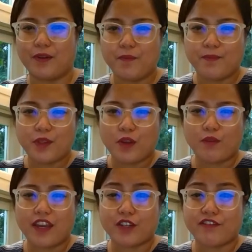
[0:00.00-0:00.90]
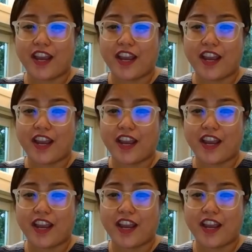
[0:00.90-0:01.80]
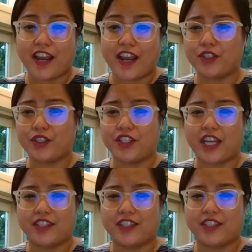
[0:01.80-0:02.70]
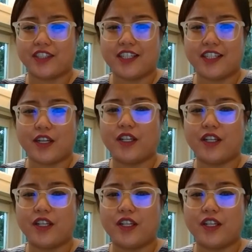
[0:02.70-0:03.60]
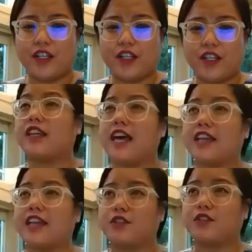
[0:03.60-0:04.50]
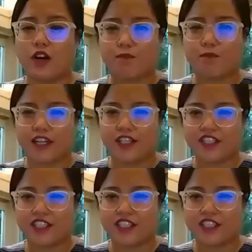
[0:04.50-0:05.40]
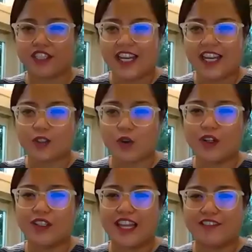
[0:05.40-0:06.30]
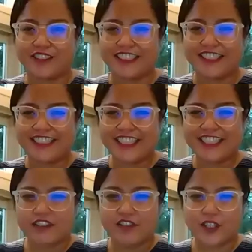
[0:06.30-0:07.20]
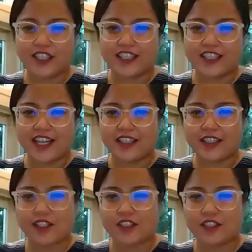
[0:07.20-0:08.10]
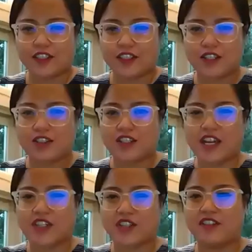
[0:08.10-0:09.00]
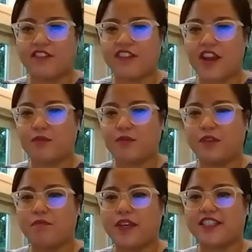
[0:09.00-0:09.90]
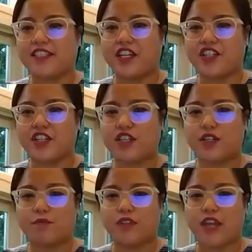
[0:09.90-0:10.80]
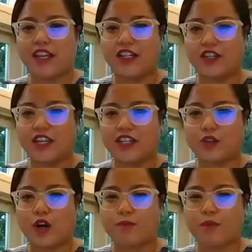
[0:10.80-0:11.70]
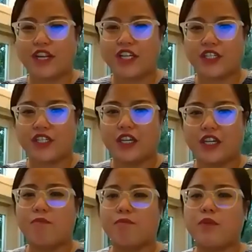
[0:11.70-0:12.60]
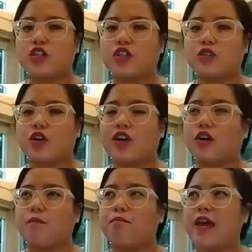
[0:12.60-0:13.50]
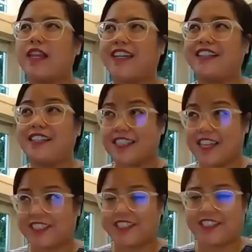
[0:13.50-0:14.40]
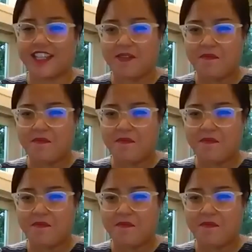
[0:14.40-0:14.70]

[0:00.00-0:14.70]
We have revitalized modern agenda and a holistic approach for multilateral cooperation at all levels. The volatile and uncertain international environment makes Asia-Europe dialogue and cooperation much more a compelling necessity,